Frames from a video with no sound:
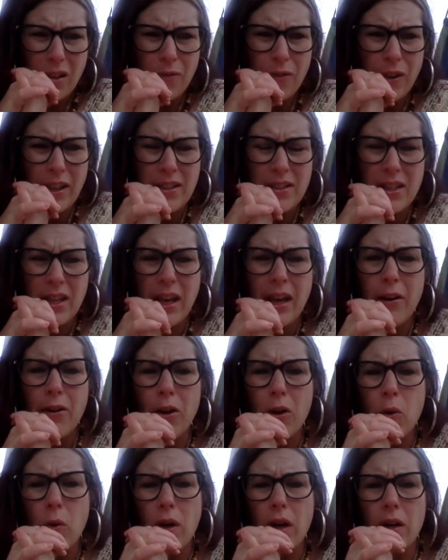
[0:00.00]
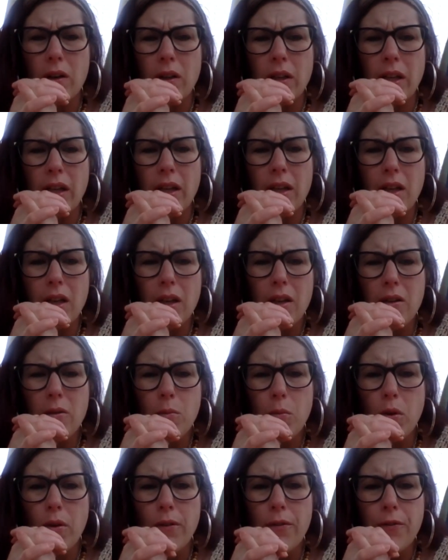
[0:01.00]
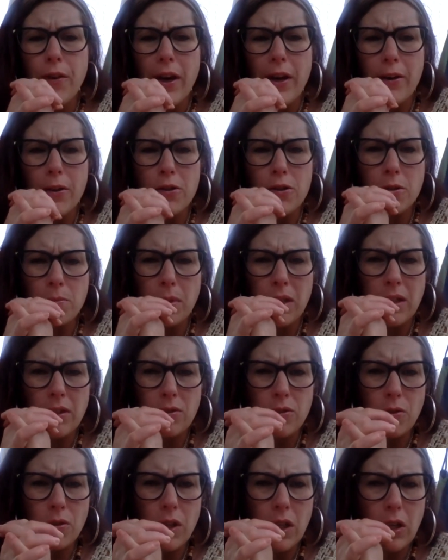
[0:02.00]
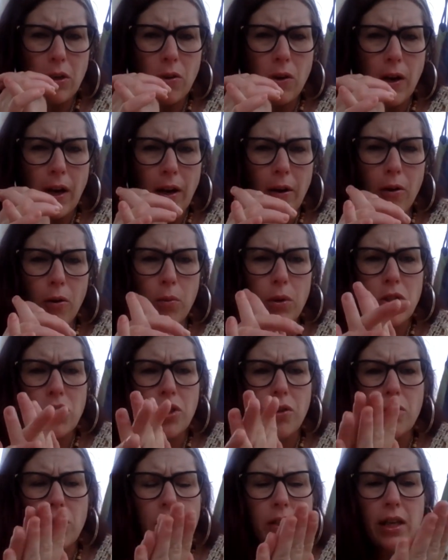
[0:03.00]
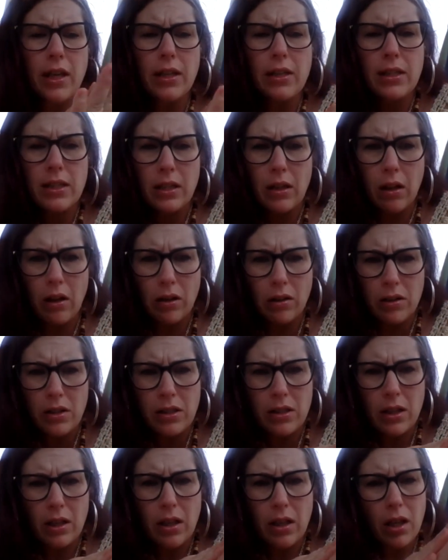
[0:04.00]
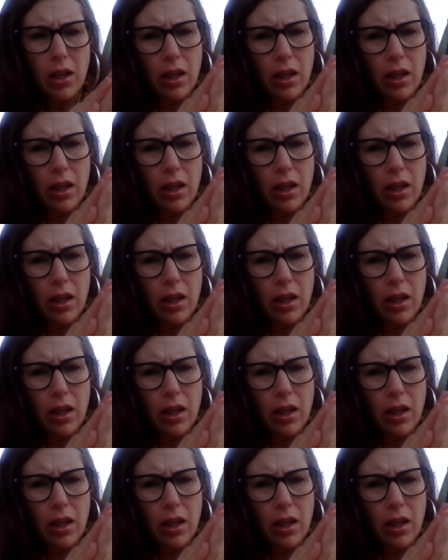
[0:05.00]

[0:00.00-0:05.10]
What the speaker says: affects the air quality. More fires mean dirtier air, which irritates lungs.